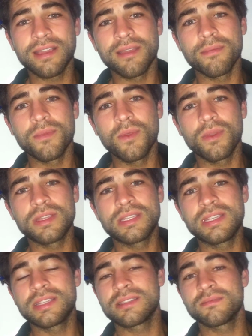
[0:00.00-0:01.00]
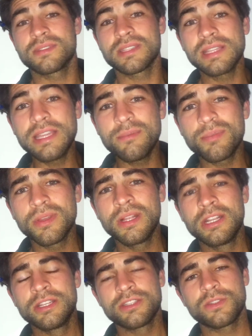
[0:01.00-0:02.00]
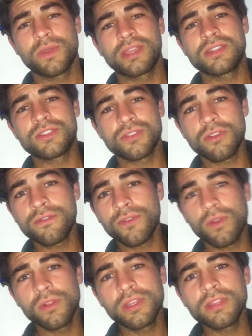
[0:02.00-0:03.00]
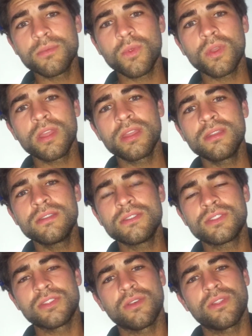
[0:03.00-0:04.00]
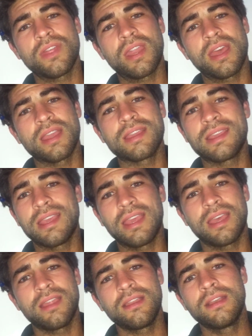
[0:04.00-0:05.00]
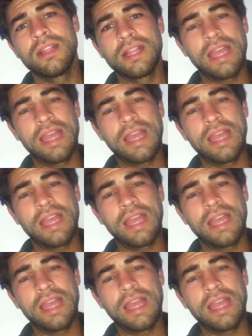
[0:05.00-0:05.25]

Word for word: I'm going to get some sleep so I can surf early in the morning so that I can